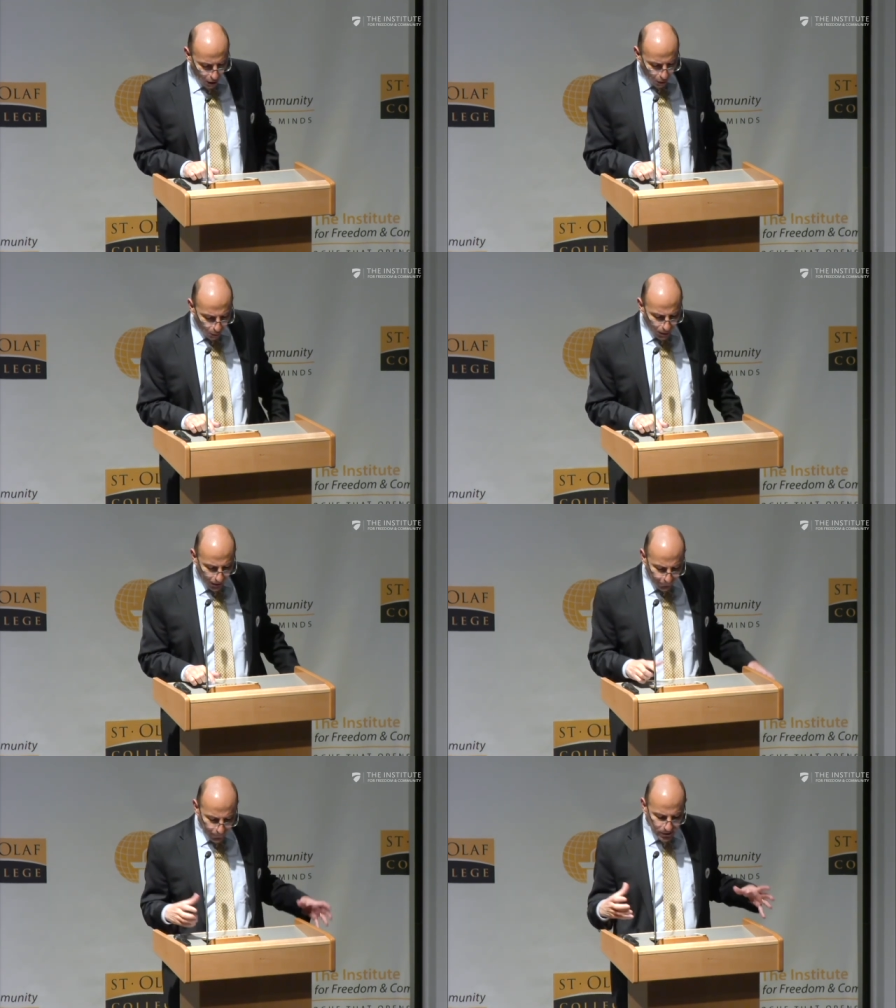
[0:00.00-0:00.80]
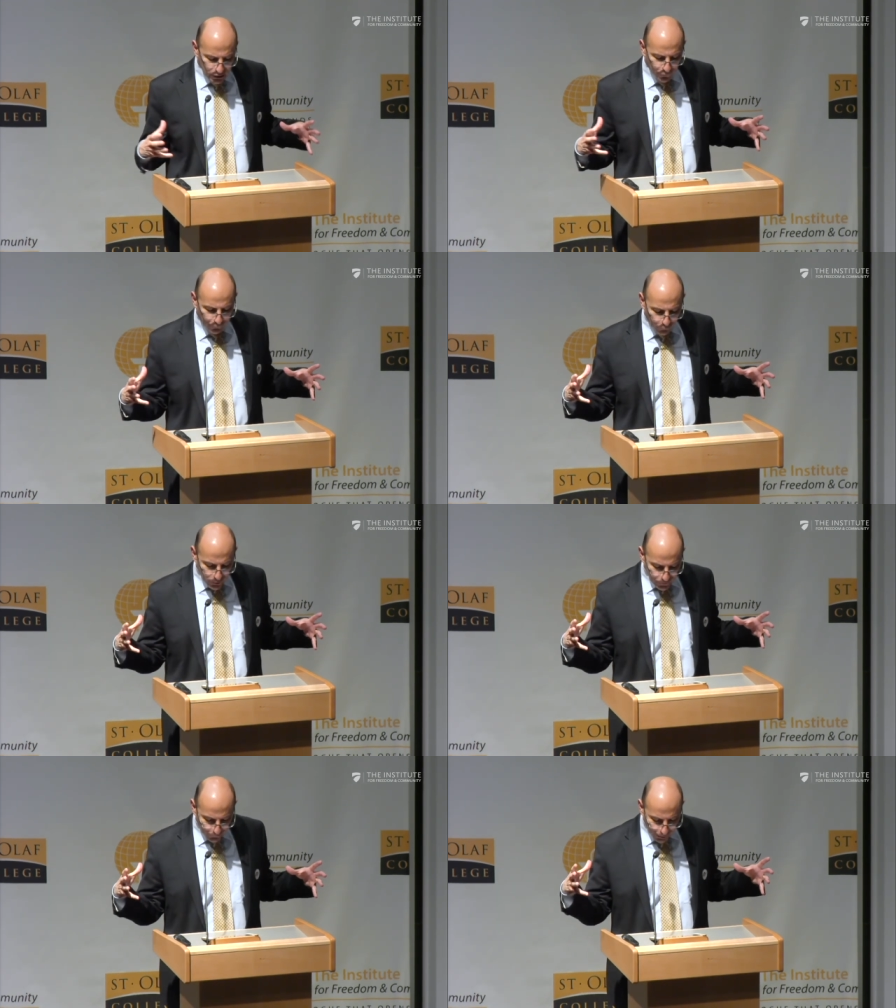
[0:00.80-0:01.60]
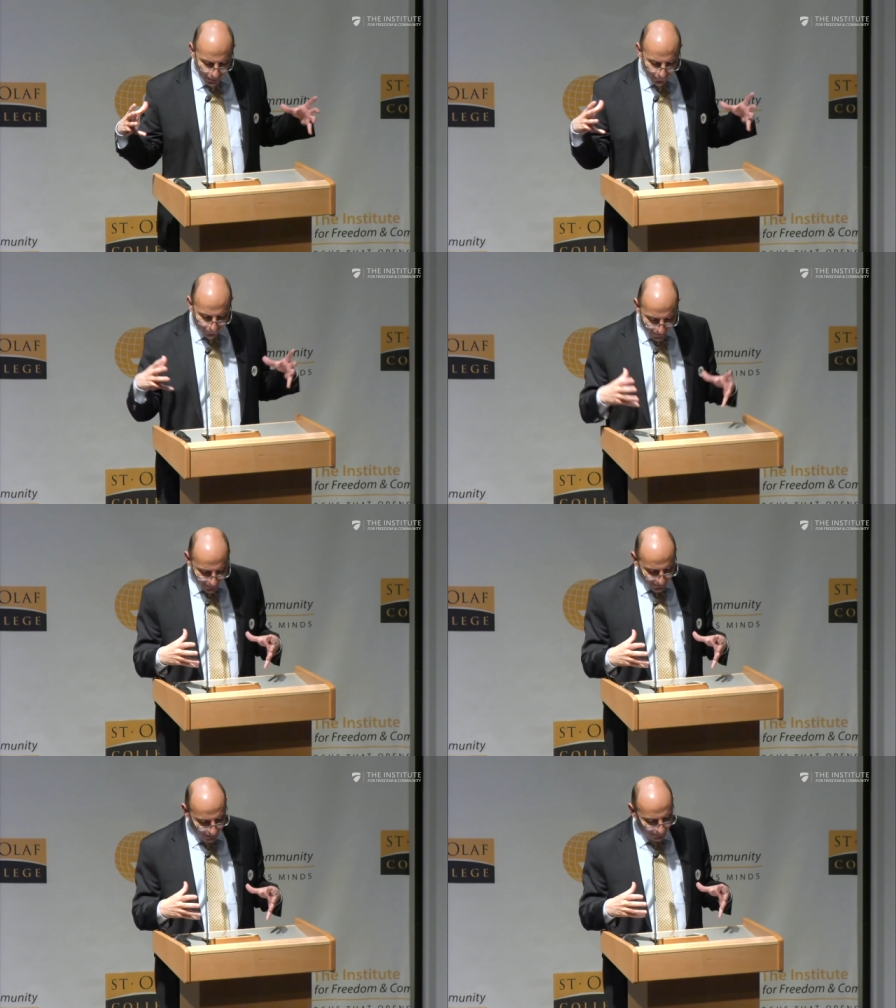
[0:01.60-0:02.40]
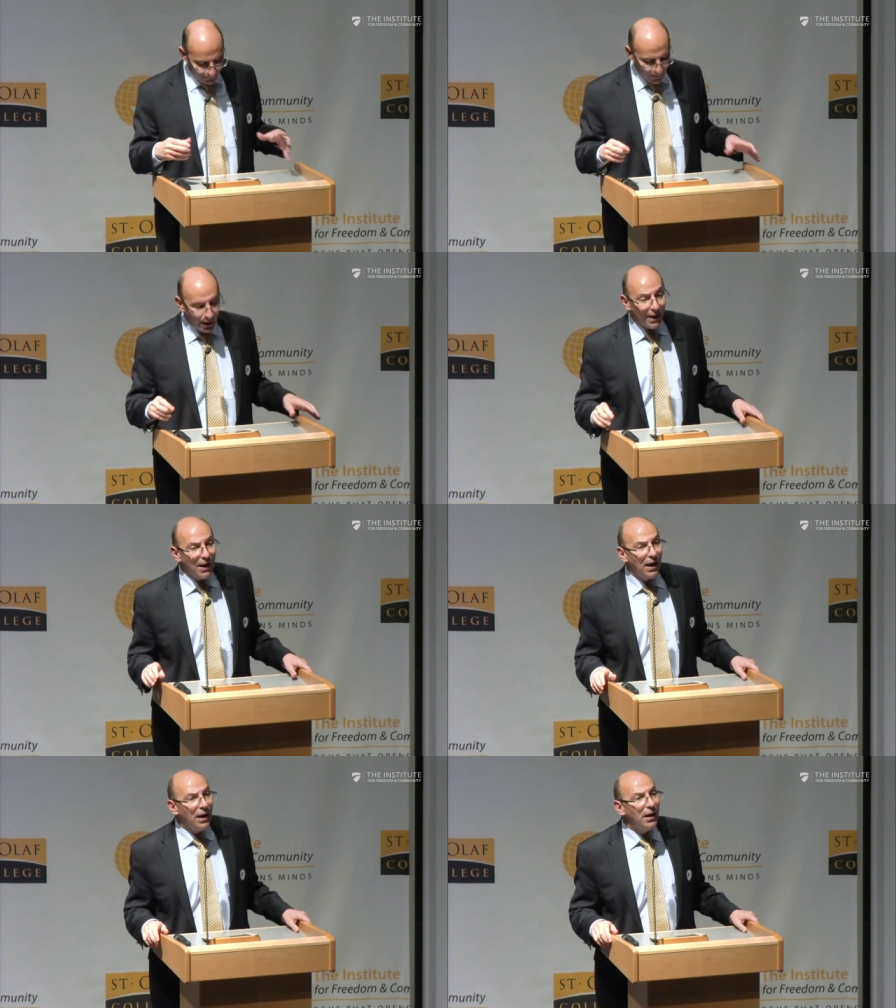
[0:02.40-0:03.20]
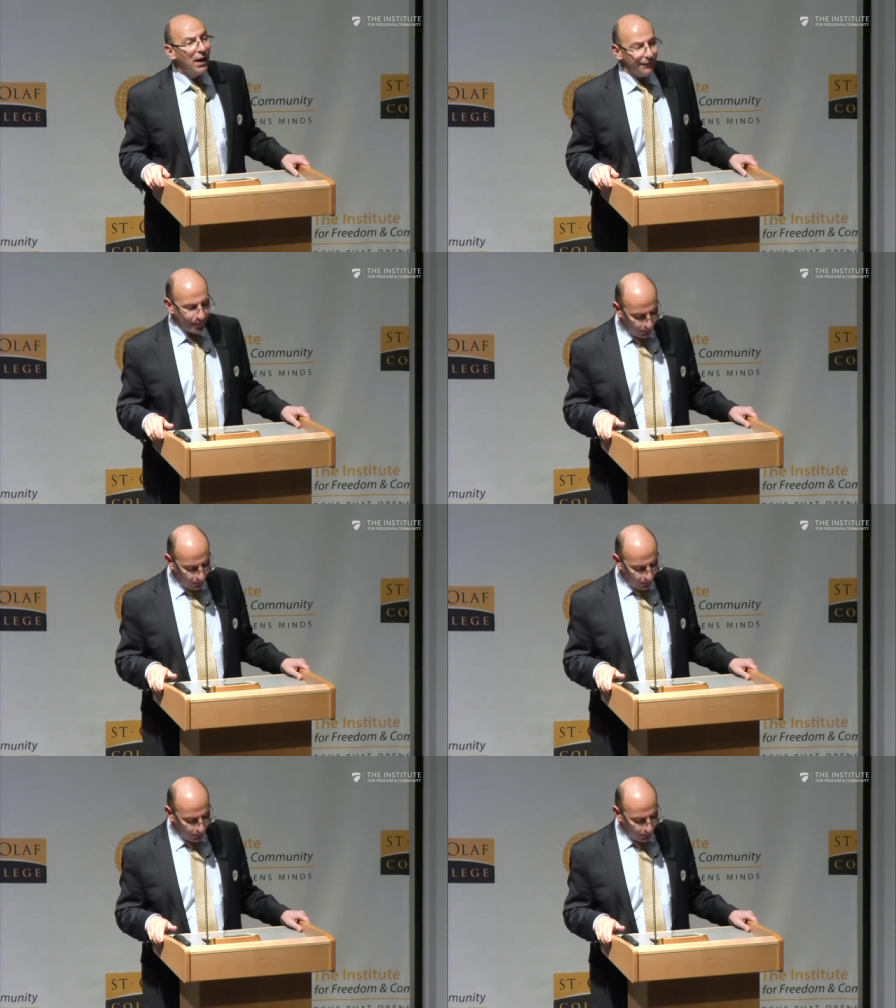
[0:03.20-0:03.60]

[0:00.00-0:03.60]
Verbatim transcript: All efforts to forcefully unify them have